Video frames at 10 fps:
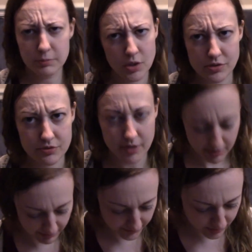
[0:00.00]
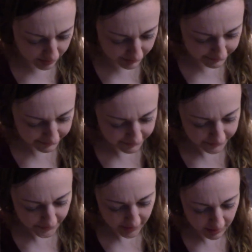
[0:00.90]
most rare of all,
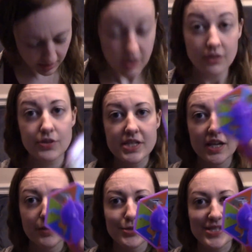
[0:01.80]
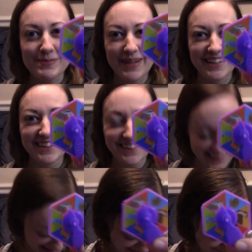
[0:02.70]
this animal spinner
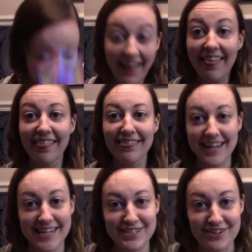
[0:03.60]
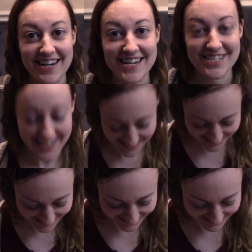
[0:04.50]
game that I don't understand.